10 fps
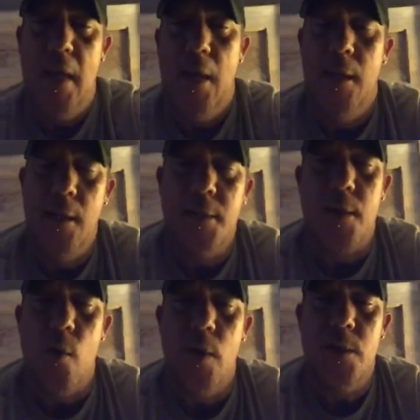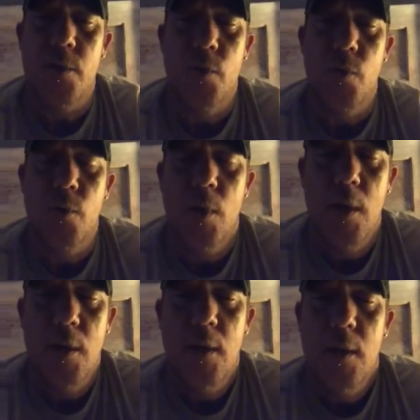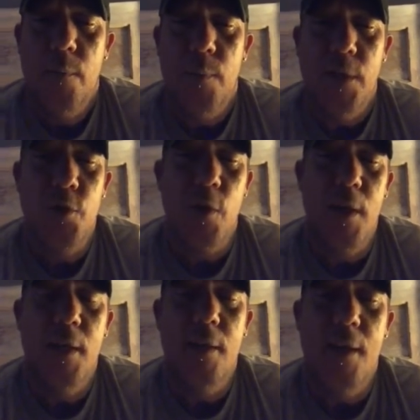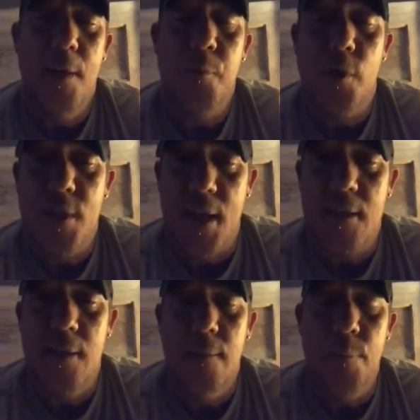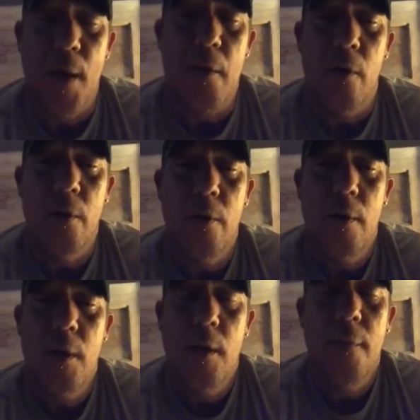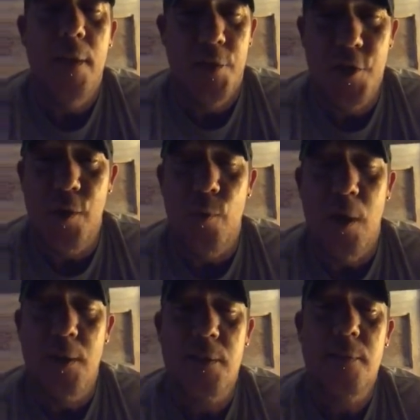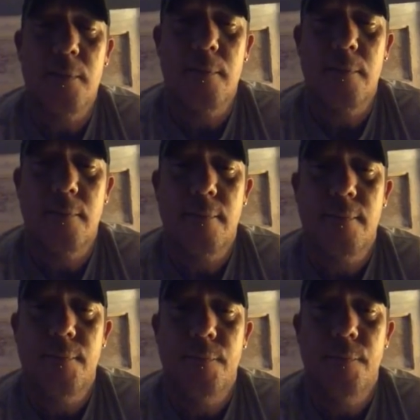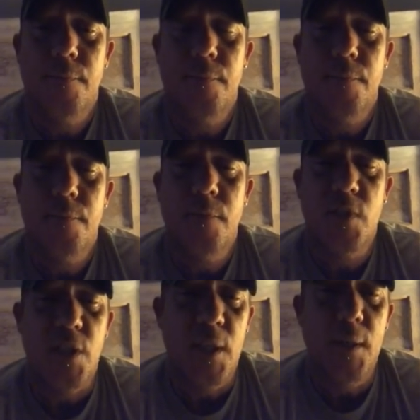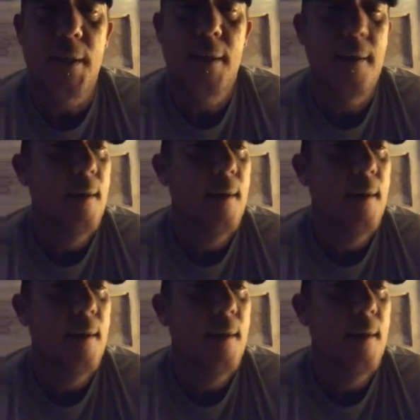And he's going to be treated and protected better than she was. She...